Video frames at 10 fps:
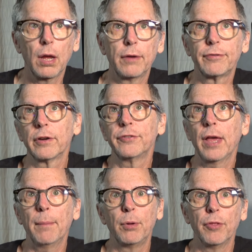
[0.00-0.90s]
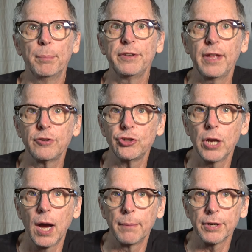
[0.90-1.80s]
Uh, for example, the
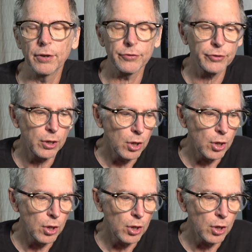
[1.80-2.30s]
potentiometers